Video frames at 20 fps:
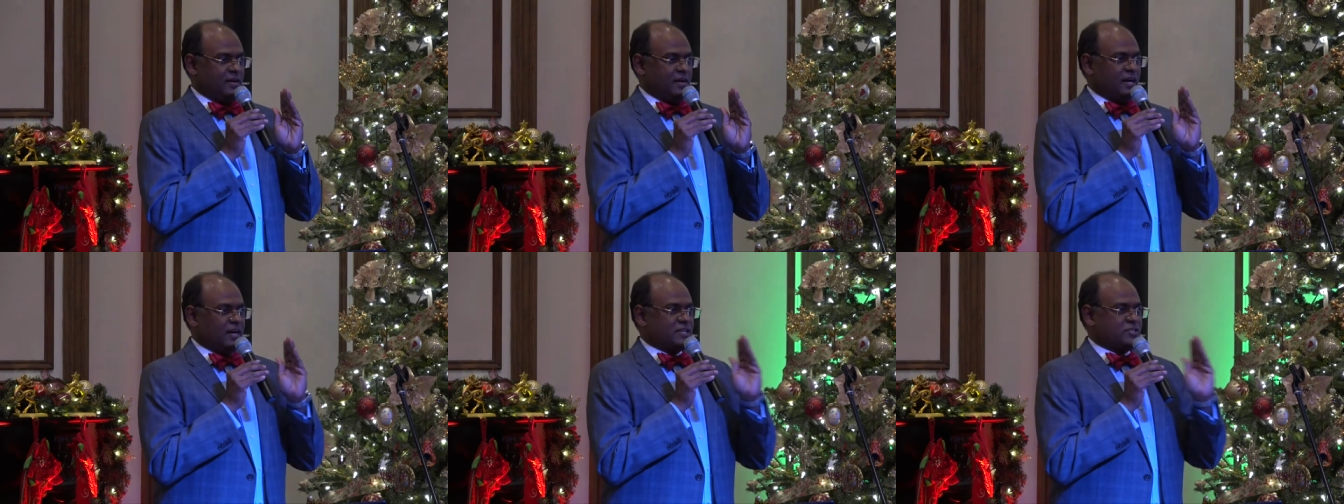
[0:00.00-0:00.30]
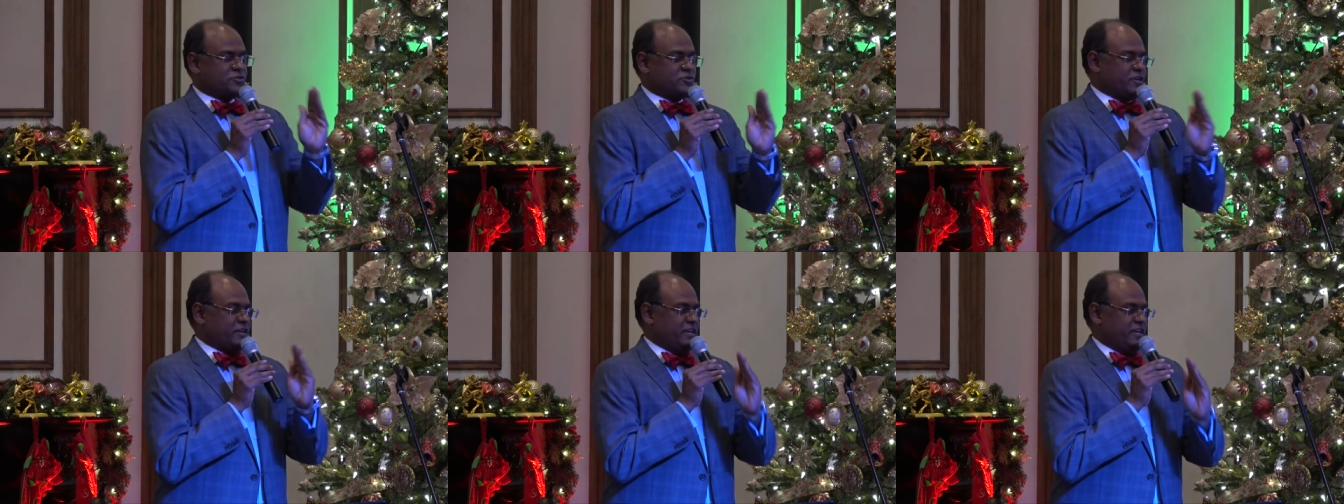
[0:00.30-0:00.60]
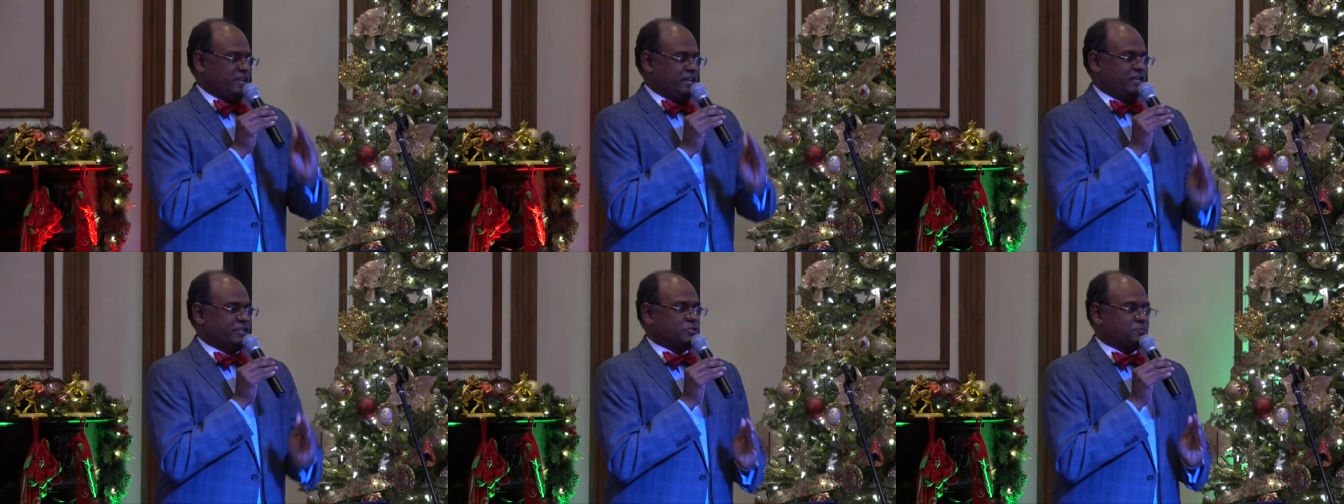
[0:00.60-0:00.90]
a
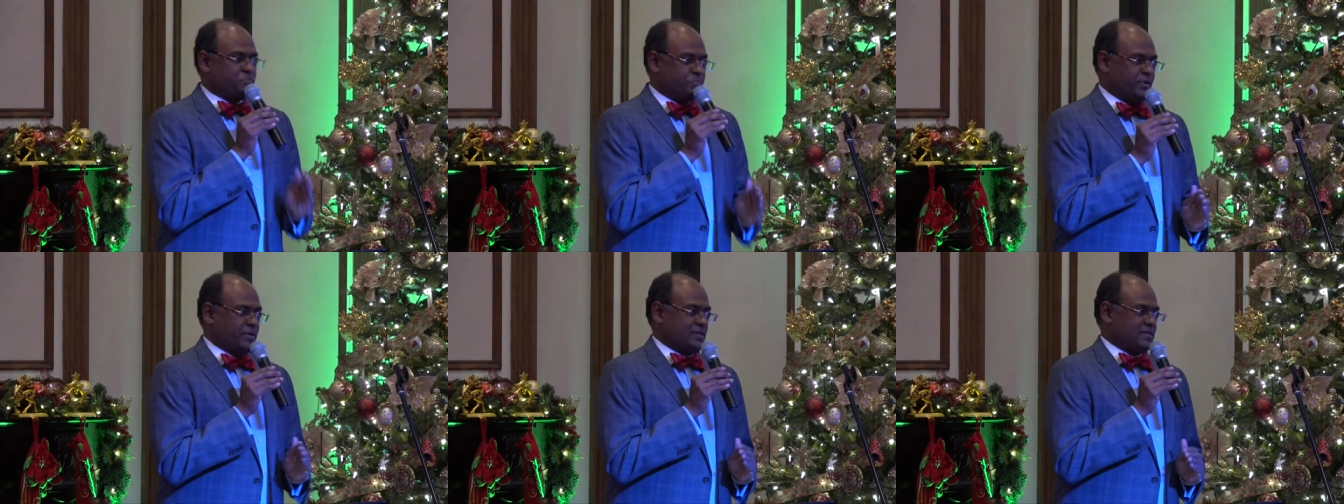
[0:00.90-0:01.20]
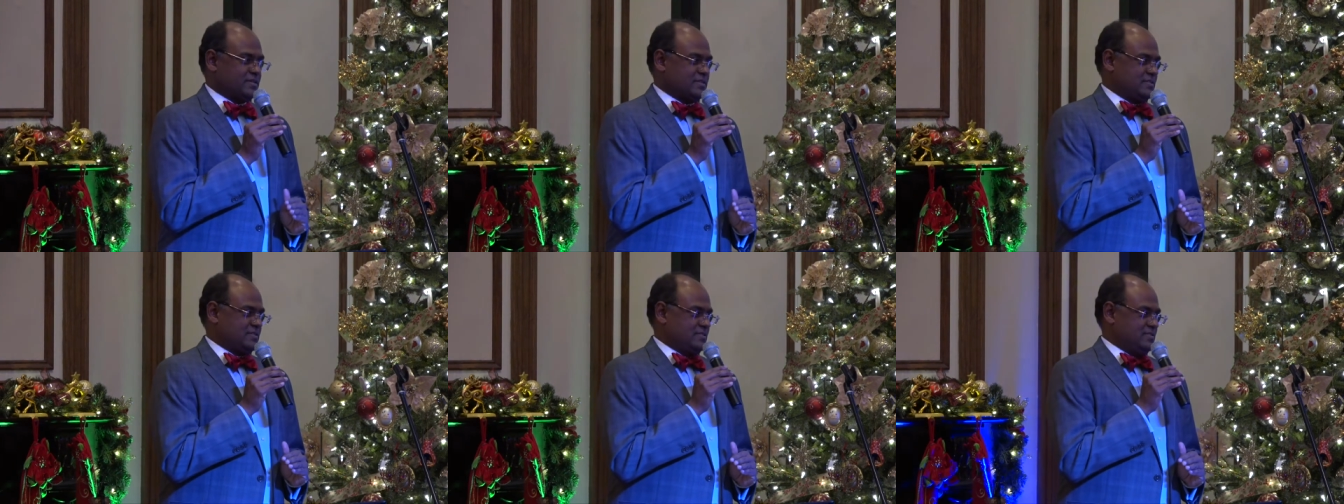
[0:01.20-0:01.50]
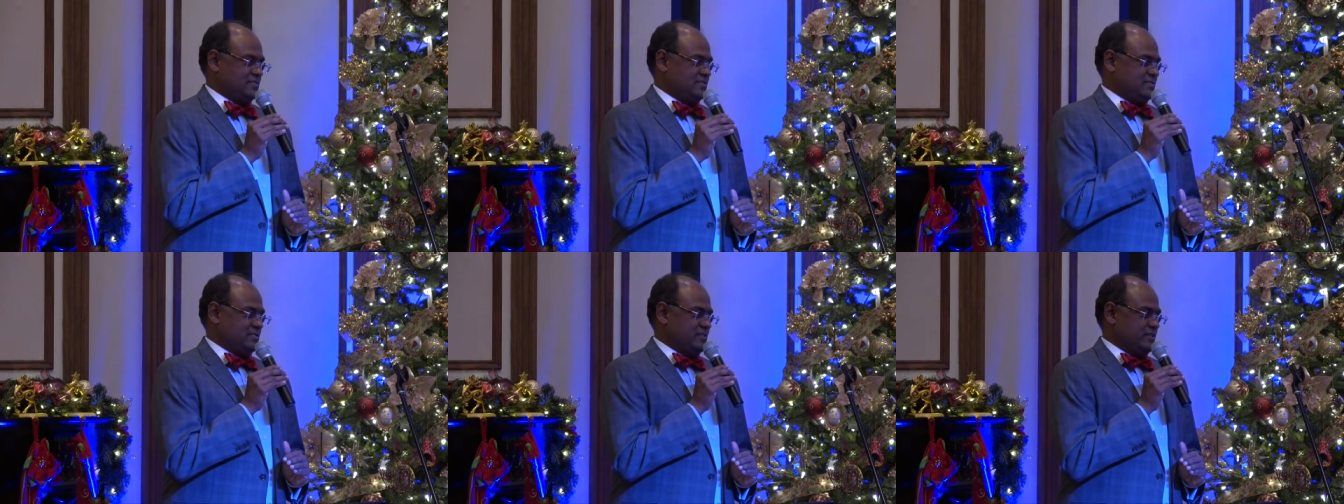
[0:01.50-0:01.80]
tree is put
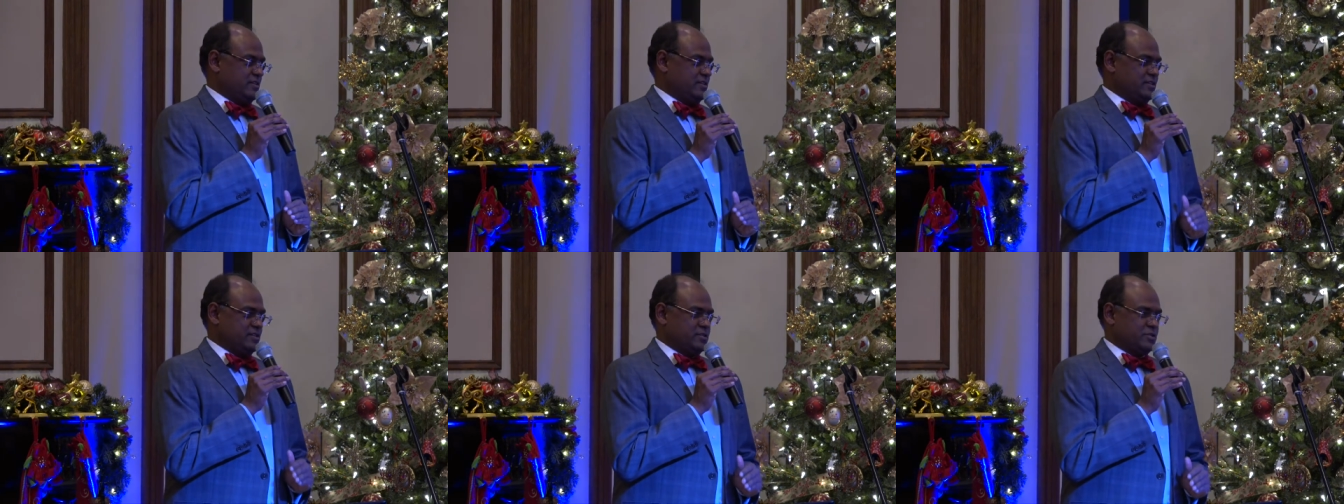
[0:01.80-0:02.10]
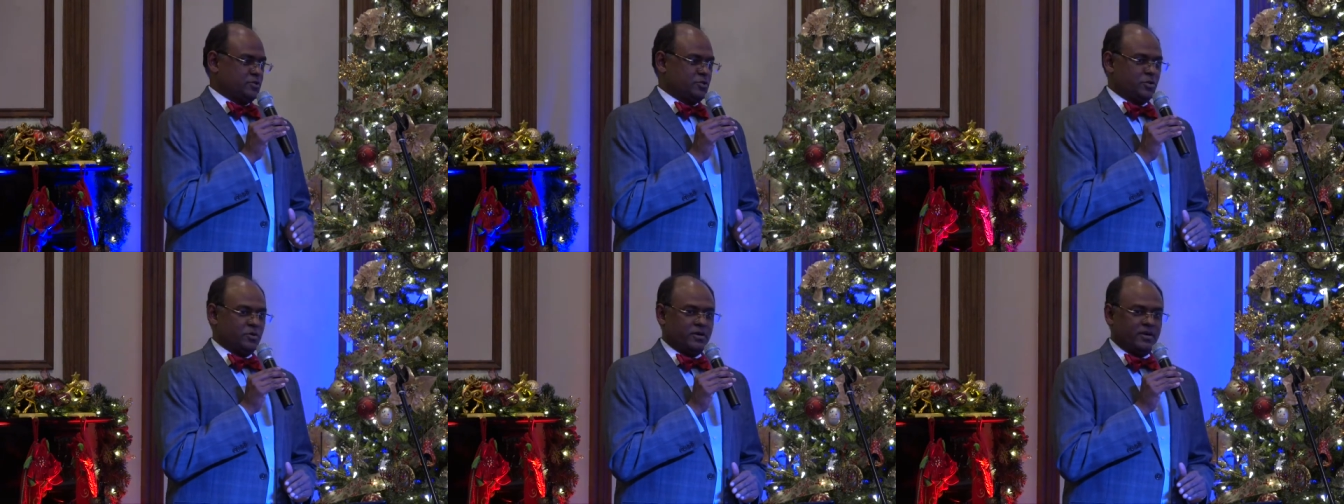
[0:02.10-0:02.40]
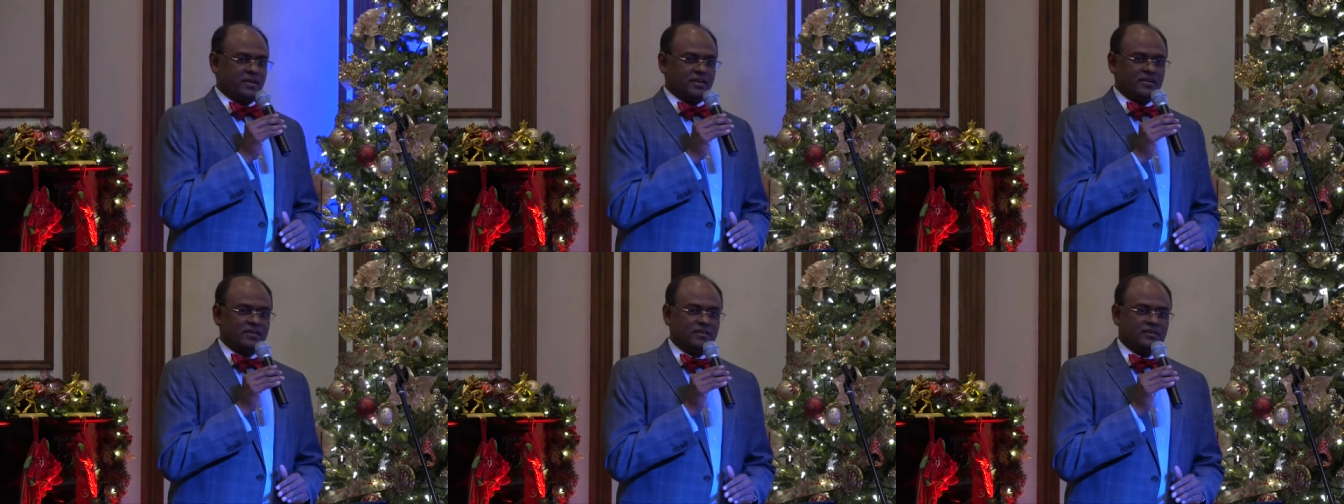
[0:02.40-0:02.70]

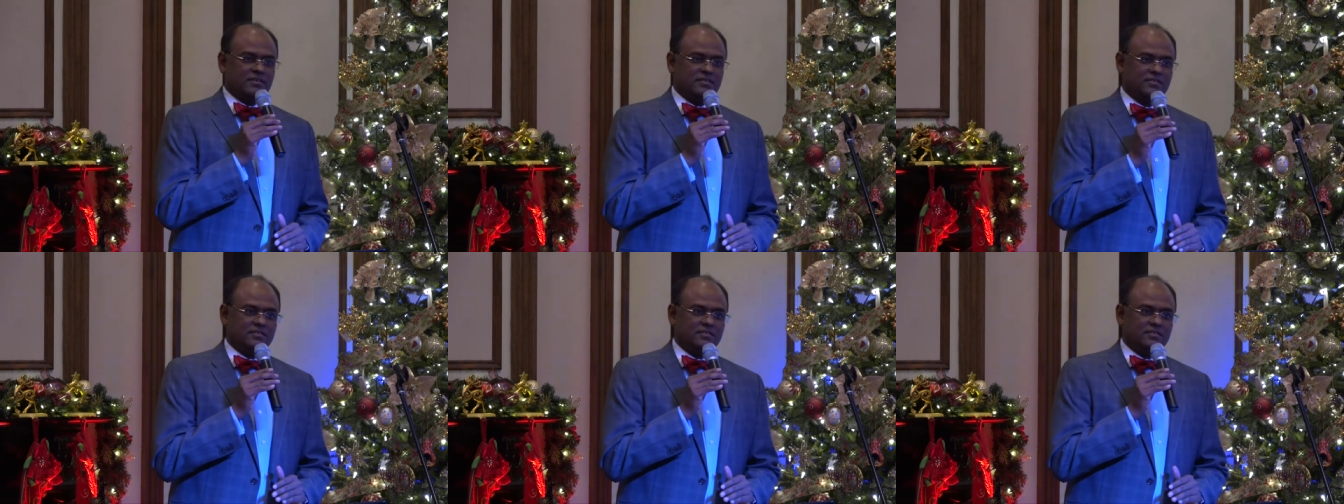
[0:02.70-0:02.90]
during